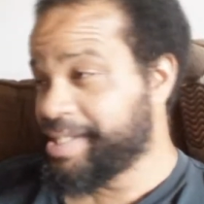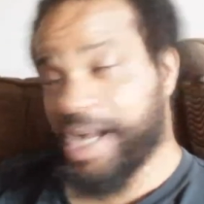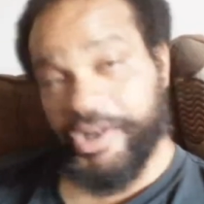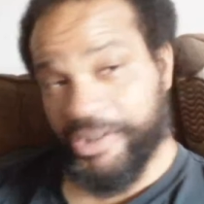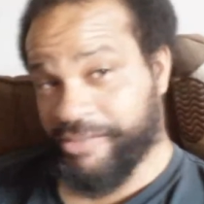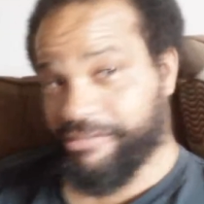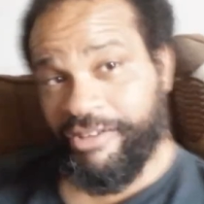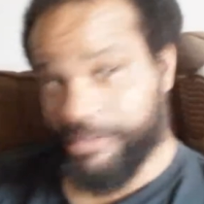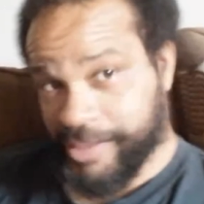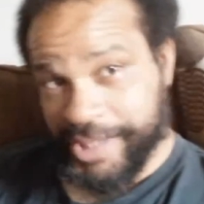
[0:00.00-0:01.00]
I don't know if
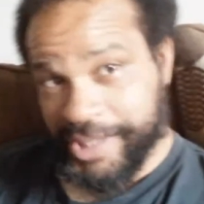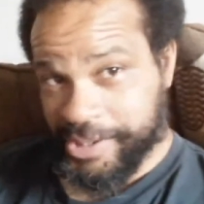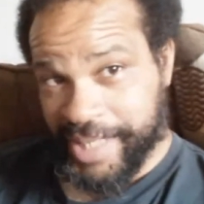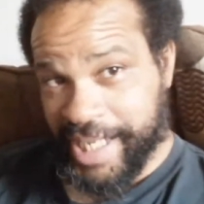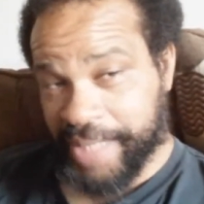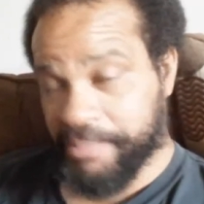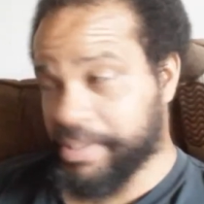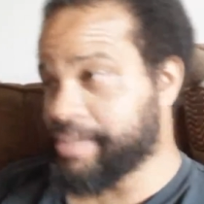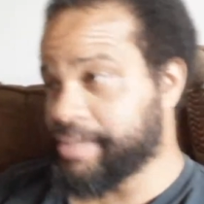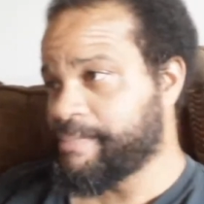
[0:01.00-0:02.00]
Floyd would want to do that,
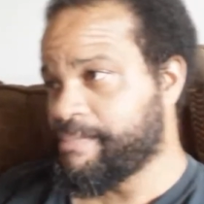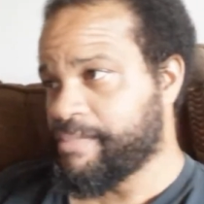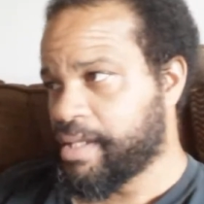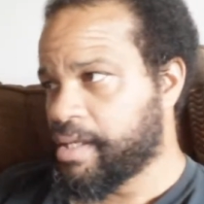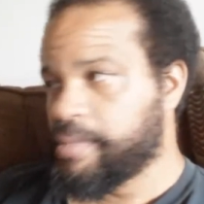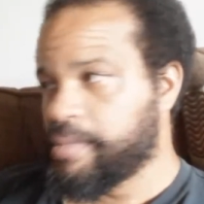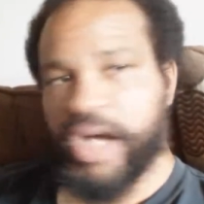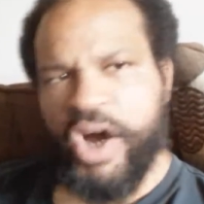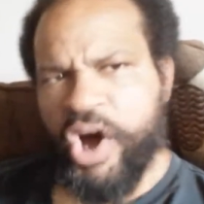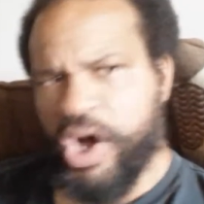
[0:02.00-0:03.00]
but
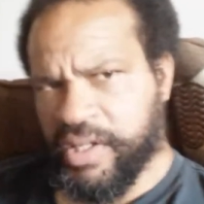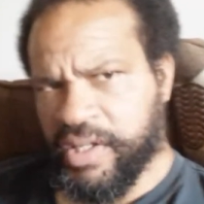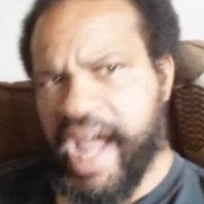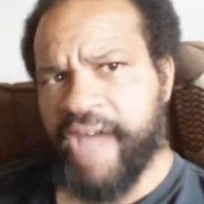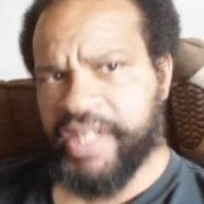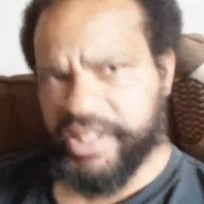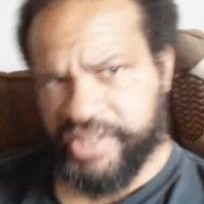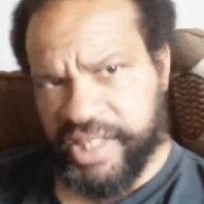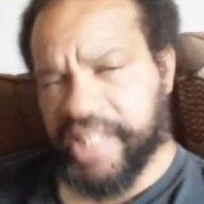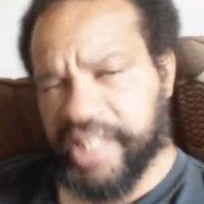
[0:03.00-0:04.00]
they all have their
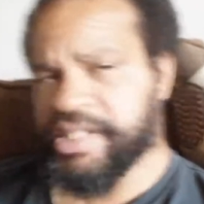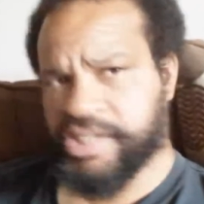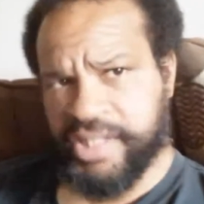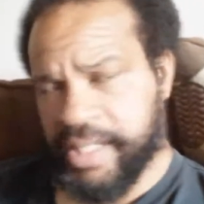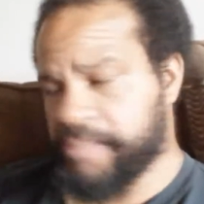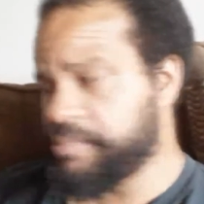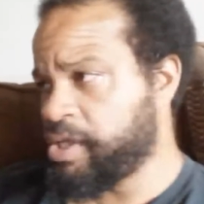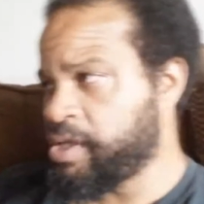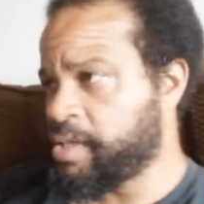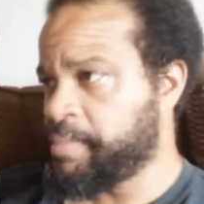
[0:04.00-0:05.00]
slickness to them.
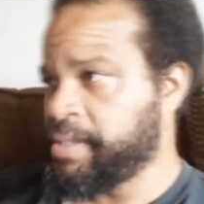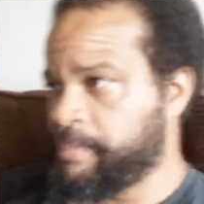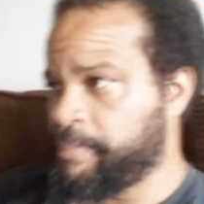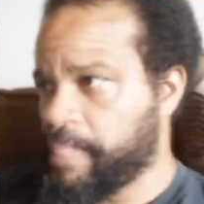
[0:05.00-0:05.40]
You know what I mean?